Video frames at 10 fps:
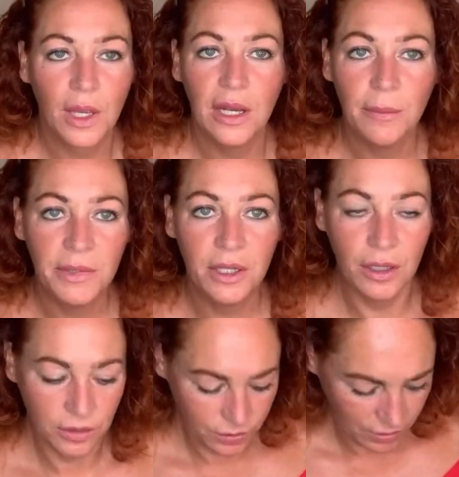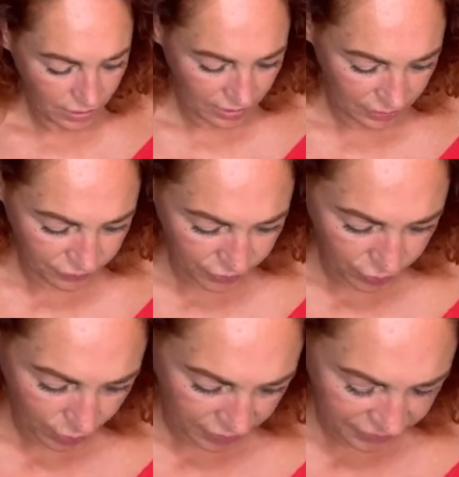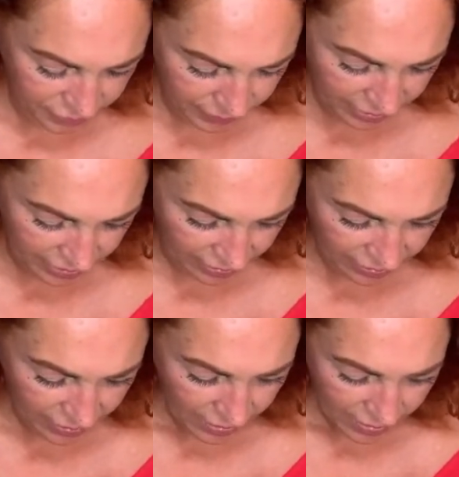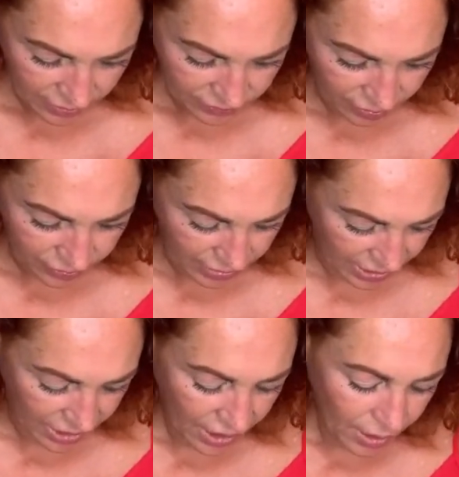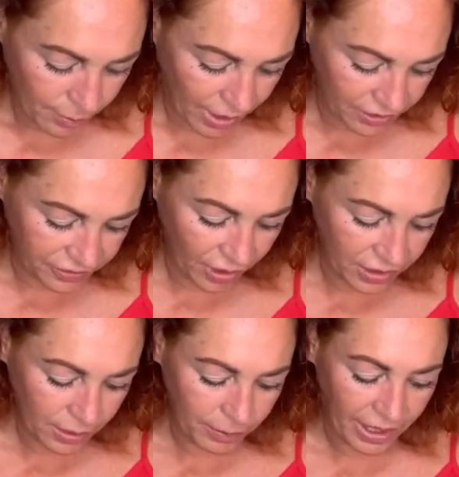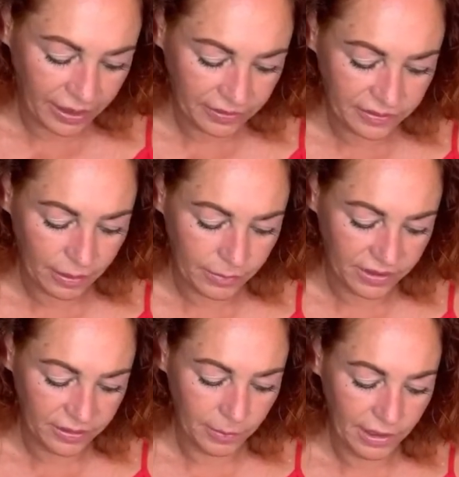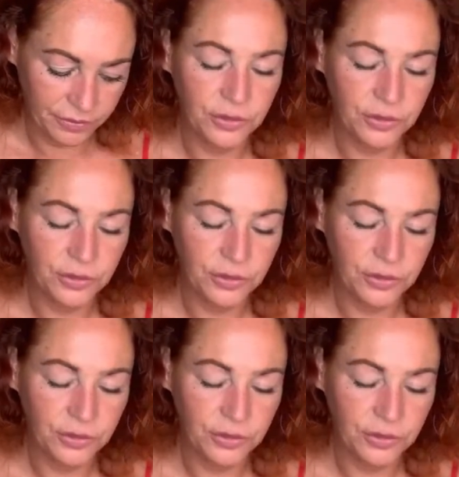Let me know if you are still here, Tony. But Tony and Beck sent me some Love